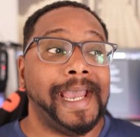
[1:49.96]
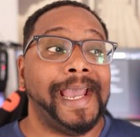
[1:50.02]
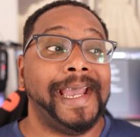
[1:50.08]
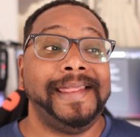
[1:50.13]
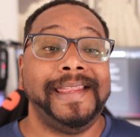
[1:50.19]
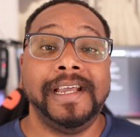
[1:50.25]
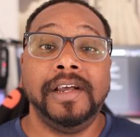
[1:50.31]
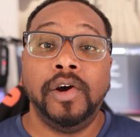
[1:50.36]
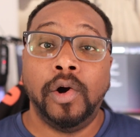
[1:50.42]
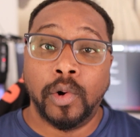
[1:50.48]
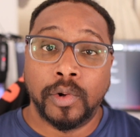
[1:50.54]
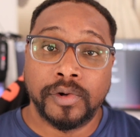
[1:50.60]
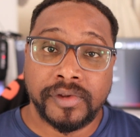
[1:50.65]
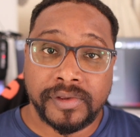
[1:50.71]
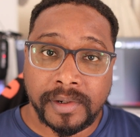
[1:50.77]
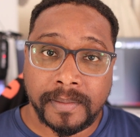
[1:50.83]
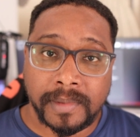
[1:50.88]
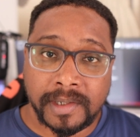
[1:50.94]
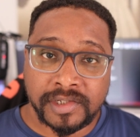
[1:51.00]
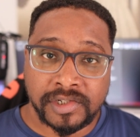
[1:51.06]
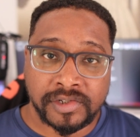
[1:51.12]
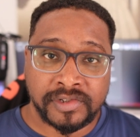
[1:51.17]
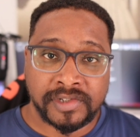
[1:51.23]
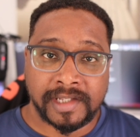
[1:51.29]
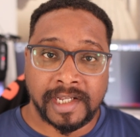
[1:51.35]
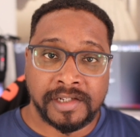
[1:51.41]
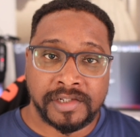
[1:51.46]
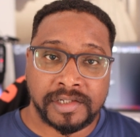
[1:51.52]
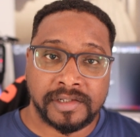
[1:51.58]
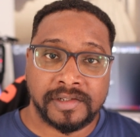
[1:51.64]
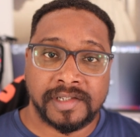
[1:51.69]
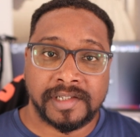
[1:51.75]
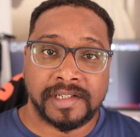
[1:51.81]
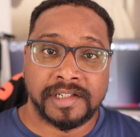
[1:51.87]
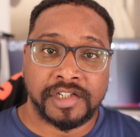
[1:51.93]
and then go to their muster
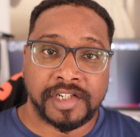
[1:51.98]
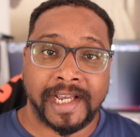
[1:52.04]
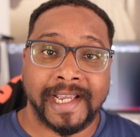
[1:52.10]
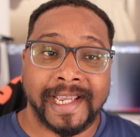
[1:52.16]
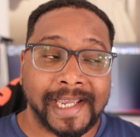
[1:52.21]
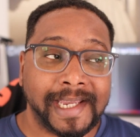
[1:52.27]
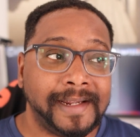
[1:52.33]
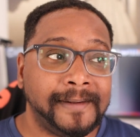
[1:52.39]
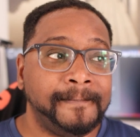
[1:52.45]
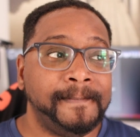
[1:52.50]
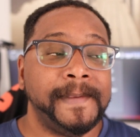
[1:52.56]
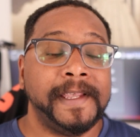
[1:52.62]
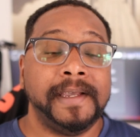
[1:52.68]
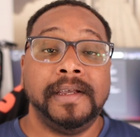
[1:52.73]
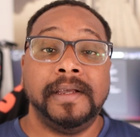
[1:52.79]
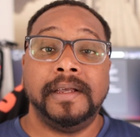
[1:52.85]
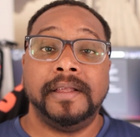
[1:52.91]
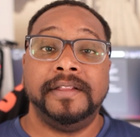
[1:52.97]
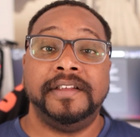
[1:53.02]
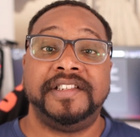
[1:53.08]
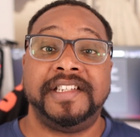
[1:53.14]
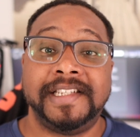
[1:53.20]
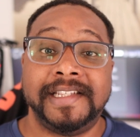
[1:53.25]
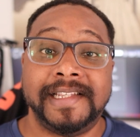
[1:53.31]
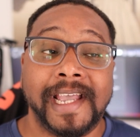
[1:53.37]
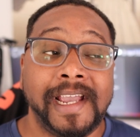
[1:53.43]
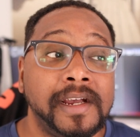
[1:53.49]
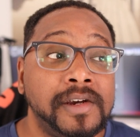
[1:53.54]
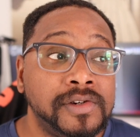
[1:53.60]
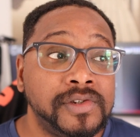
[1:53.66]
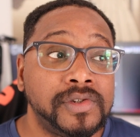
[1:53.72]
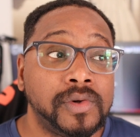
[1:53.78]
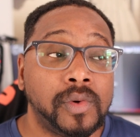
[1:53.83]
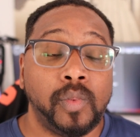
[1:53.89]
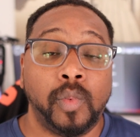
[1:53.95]
stations to check in. The
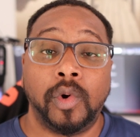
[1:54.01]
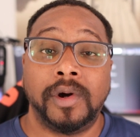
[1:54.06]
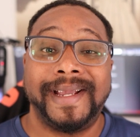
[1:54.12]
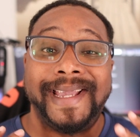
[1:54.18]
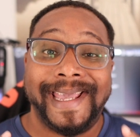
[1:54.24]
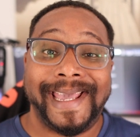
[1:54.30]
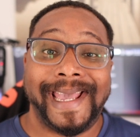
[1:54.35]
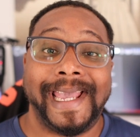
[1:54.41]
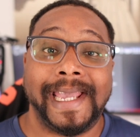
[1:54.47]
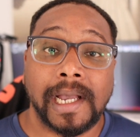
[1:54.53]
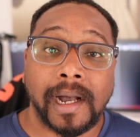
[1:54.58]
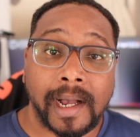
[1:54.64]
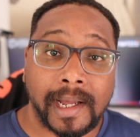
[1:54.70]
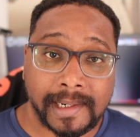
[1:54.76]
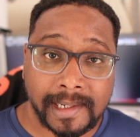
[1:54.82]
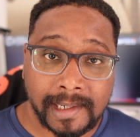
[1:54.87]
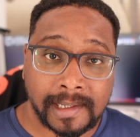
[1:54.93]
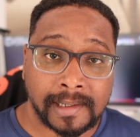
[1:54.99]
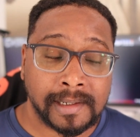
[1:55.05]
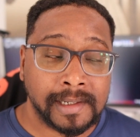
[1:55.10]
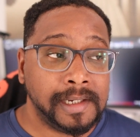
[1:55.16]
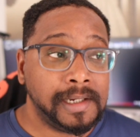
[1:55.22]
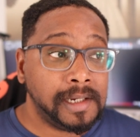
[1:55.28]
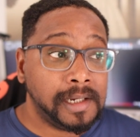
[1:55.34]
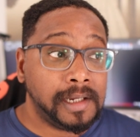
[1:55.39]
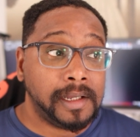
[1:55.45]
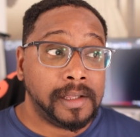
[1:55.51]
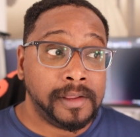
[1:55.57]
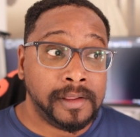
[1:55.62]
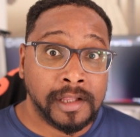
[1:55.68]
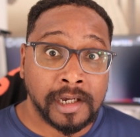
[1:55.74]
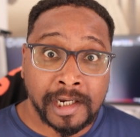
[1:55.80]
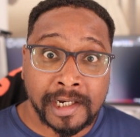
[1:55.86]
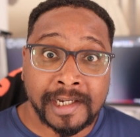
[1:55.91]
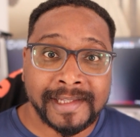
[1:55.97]
stairs were chaotic.
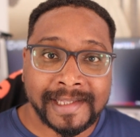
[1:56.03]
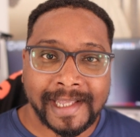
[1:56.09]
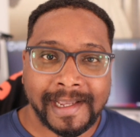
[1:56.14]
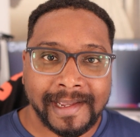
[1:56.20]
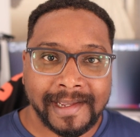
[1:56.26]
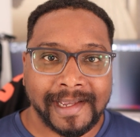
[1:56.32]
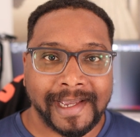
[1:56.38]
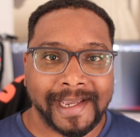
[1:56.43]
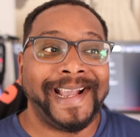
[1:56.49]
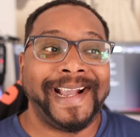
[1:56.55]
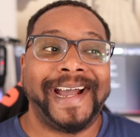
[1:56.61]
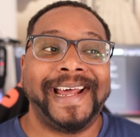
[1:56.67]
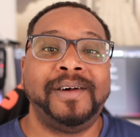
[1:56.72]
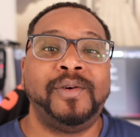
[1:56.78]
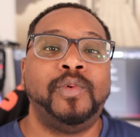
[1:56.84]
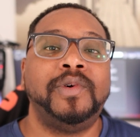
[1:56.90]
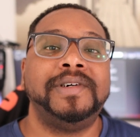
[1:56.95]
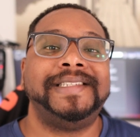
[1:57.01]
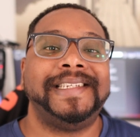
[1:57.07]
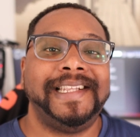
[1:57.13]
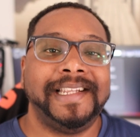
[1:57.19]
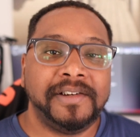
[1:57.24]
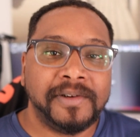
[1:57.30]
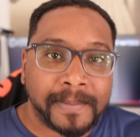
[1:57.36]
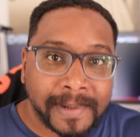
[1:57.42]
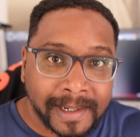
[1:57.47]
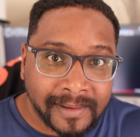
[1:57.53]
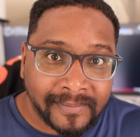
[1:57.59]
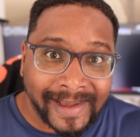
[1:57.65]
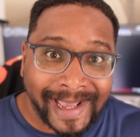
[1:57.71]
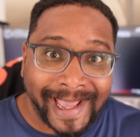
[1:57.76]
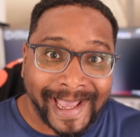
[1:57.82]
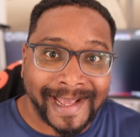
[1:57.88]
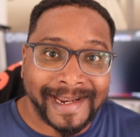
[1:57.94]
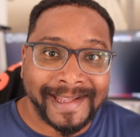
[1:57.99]
The good thing, I kind of was a little bit of
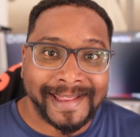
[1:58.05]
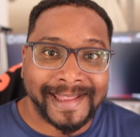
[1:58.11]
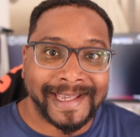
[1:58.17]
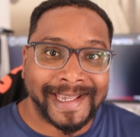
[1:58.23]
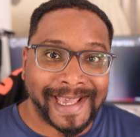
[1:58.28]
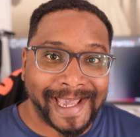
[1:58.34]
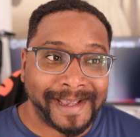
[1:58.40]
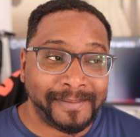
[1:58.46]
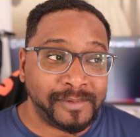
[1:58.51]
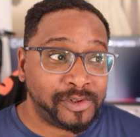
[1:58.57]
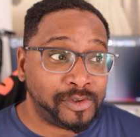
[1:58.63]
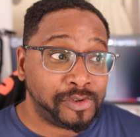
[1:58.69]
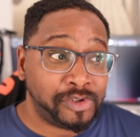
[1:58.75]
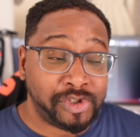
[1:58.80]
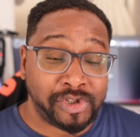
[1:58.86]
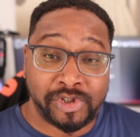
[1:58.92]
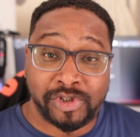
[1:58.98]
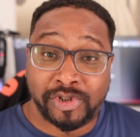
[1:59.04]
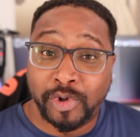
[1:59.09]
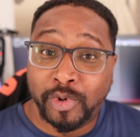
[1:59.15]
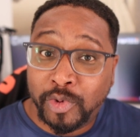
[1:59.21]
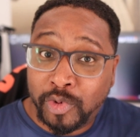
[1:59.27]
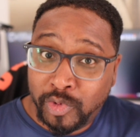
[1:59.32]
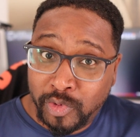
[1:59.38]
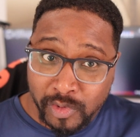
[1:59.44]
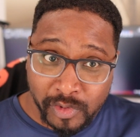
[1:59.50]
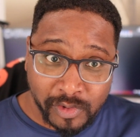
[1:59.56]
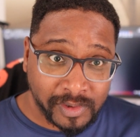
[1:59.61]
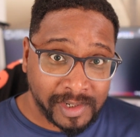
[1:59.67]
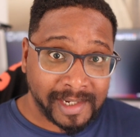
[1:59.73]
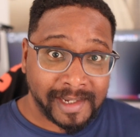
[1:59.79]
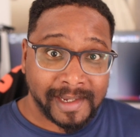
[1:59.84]
ahead of the game, so as soon